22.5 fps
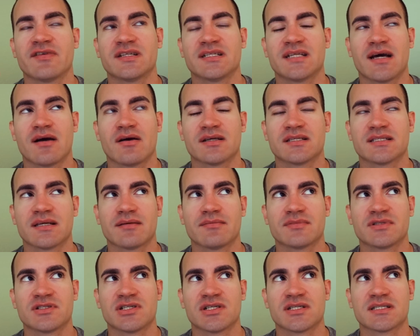of it now as
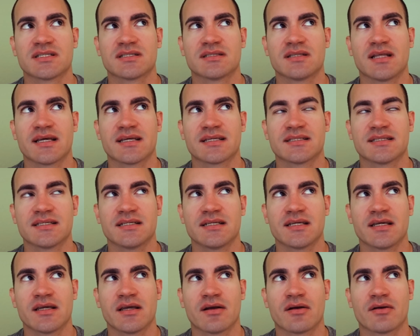I'm just like
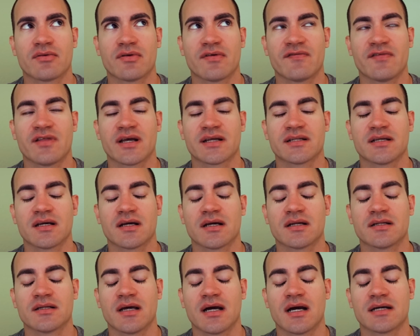sitting here reflecting
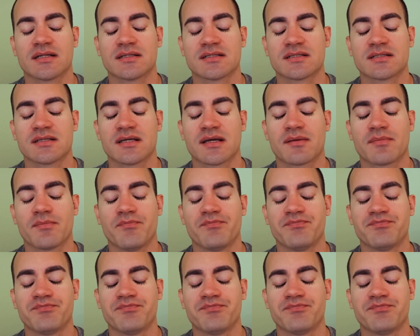on it, honestly.